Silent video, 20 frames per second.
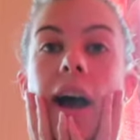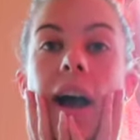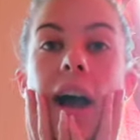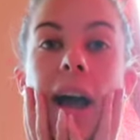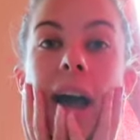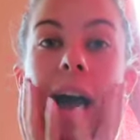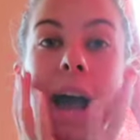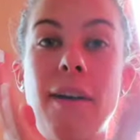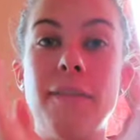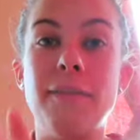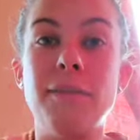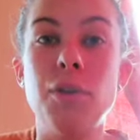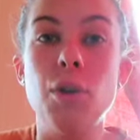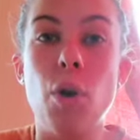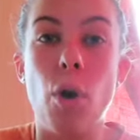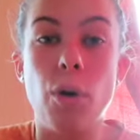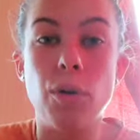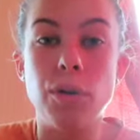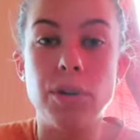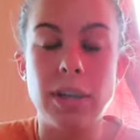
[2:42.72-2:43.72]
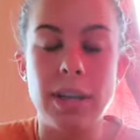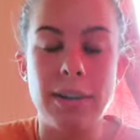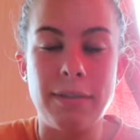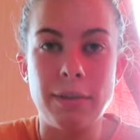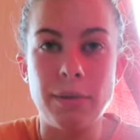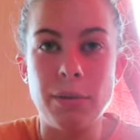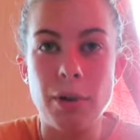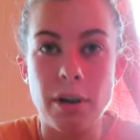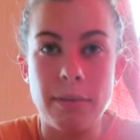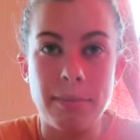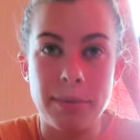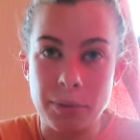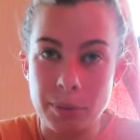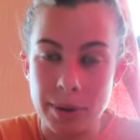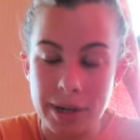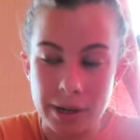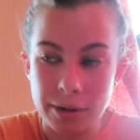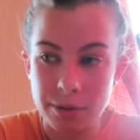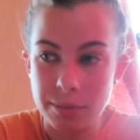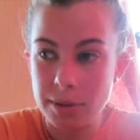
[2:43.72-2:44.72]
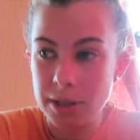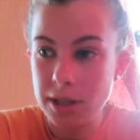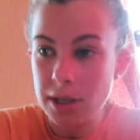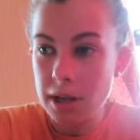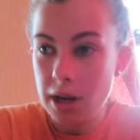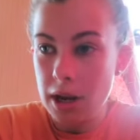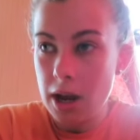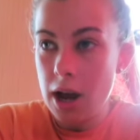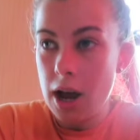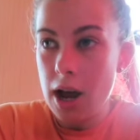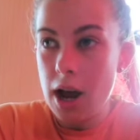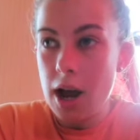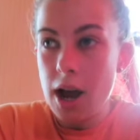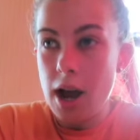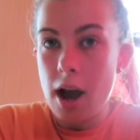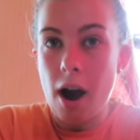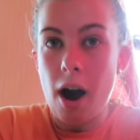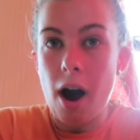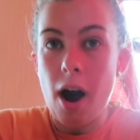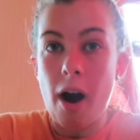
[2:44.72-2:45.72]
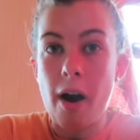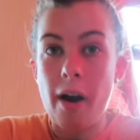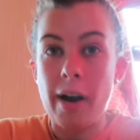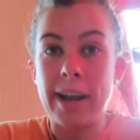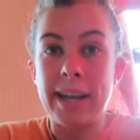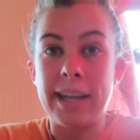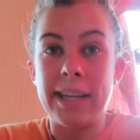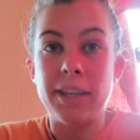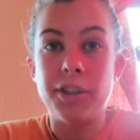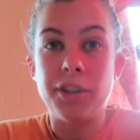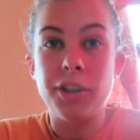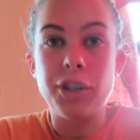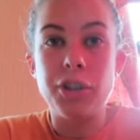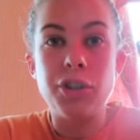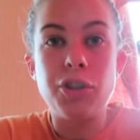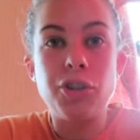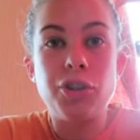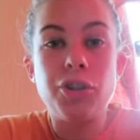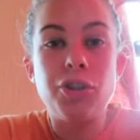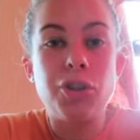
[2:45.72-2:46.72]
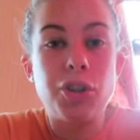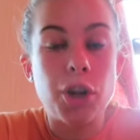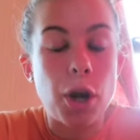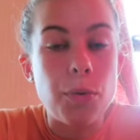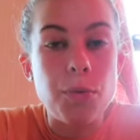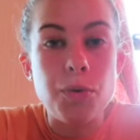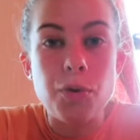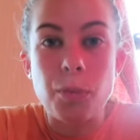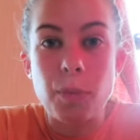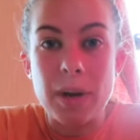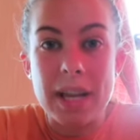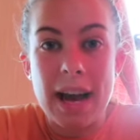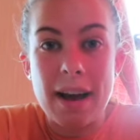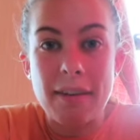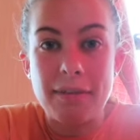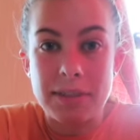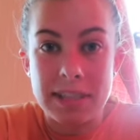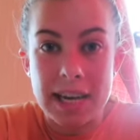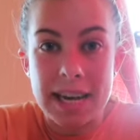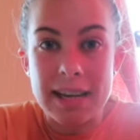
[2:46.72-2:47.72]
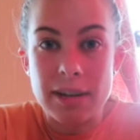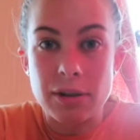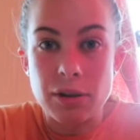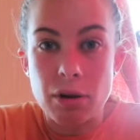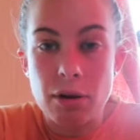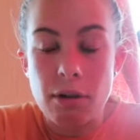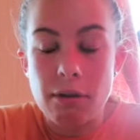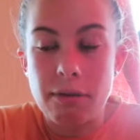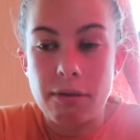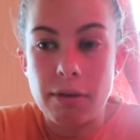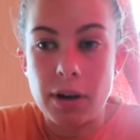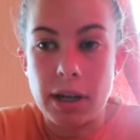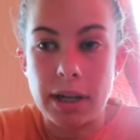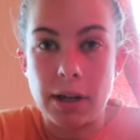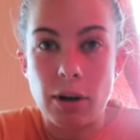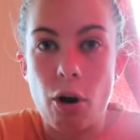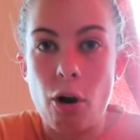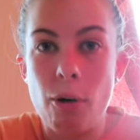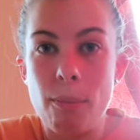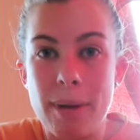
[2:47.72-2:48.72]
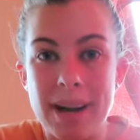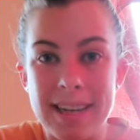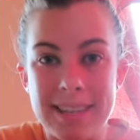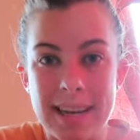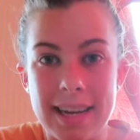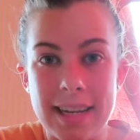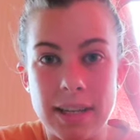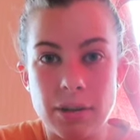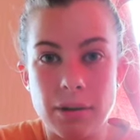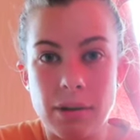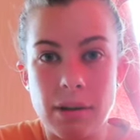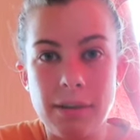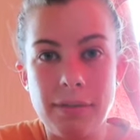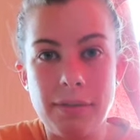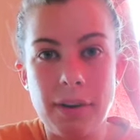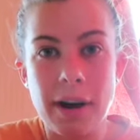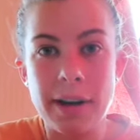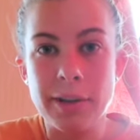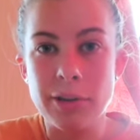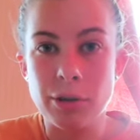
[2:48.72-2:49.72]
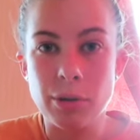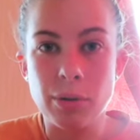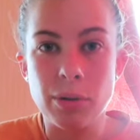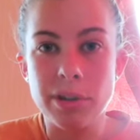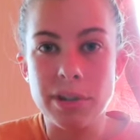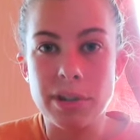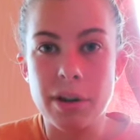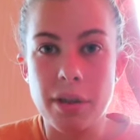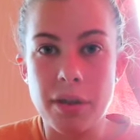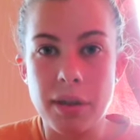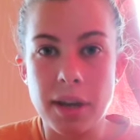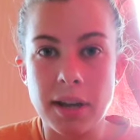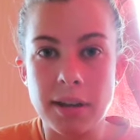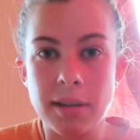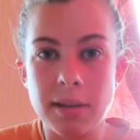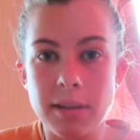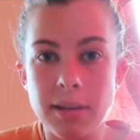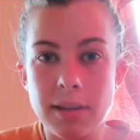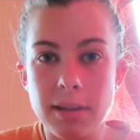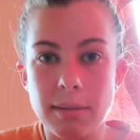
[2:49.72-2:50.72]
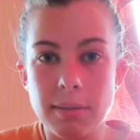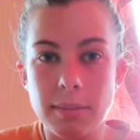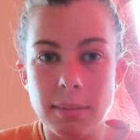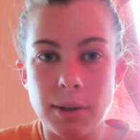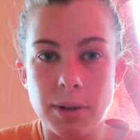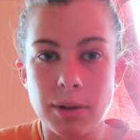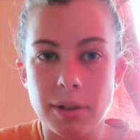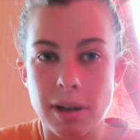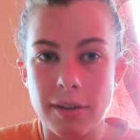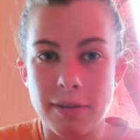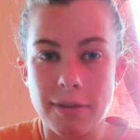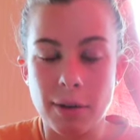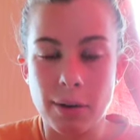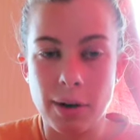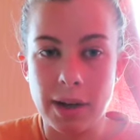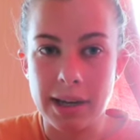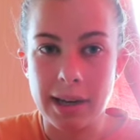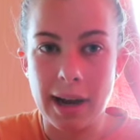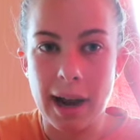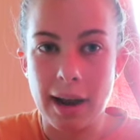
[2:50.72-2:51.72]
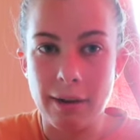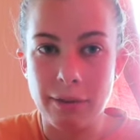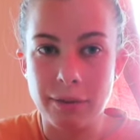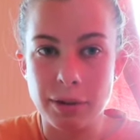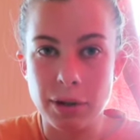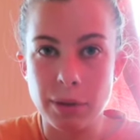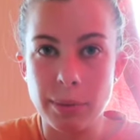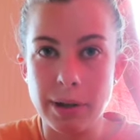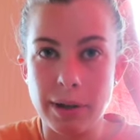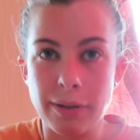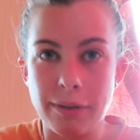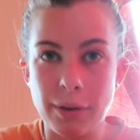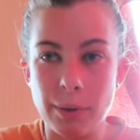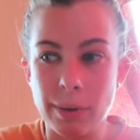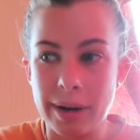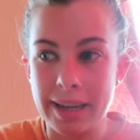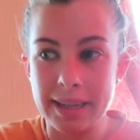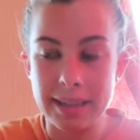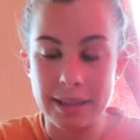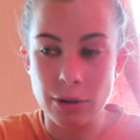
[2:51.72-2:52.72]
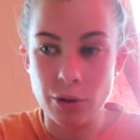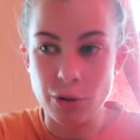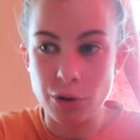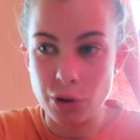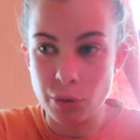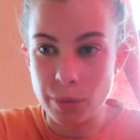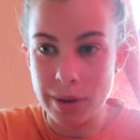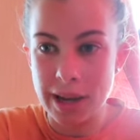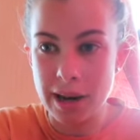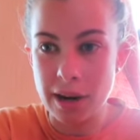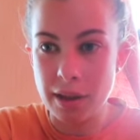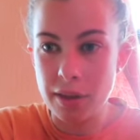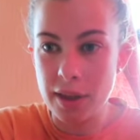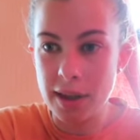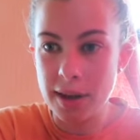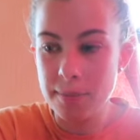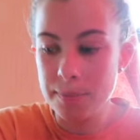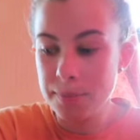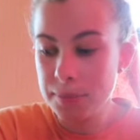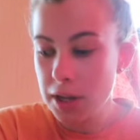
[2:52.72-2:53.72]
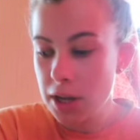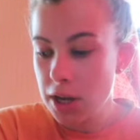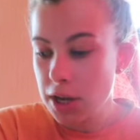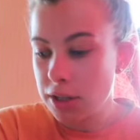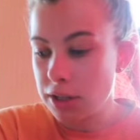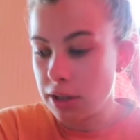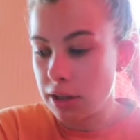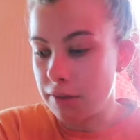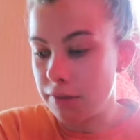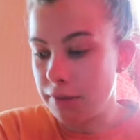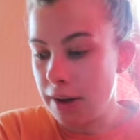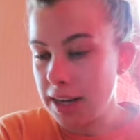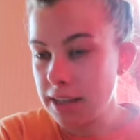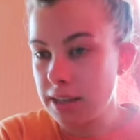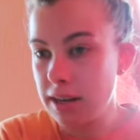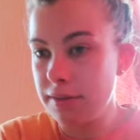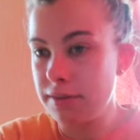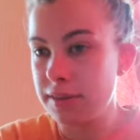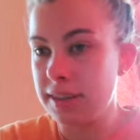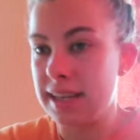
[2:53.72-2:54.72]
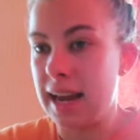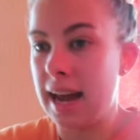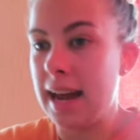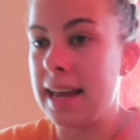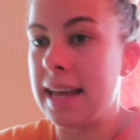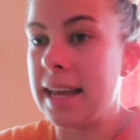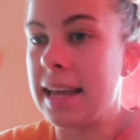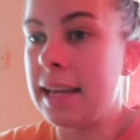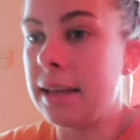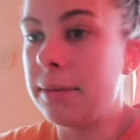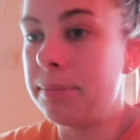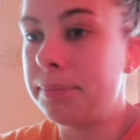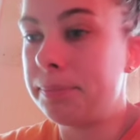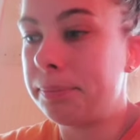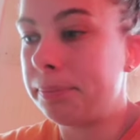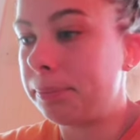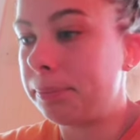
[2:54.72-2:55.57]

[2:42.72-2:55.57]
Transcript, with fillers: have not if you know me well I don't normally have days off like on my days off I do lots of things because I feel like I have to and I feel lazy not doing anything so the fact I've sat here